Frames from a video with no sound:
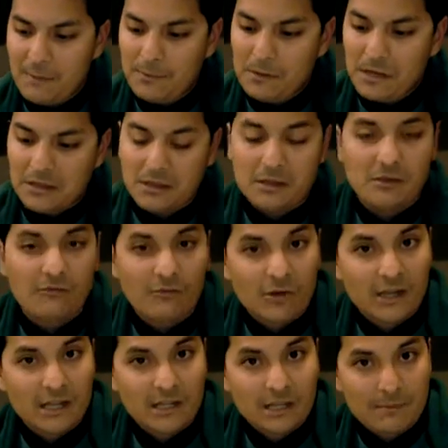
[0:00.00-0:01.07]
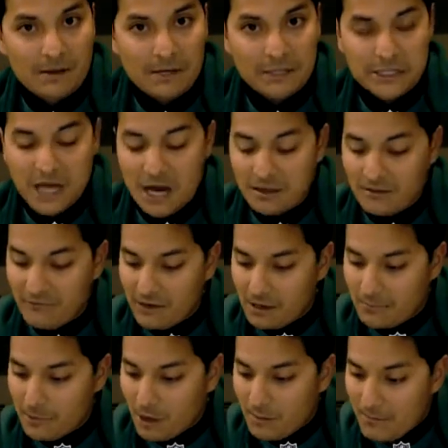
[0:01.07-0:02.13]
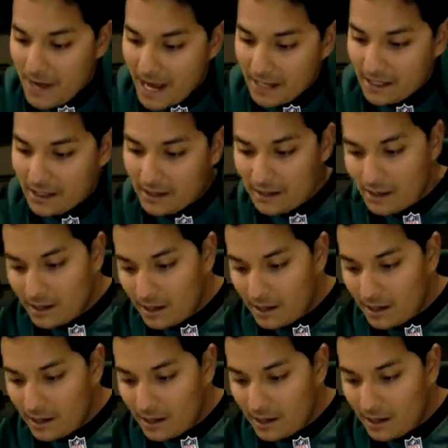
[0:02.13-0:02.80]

Maybe because it's a rookie, Demarius Johnson running the ball back.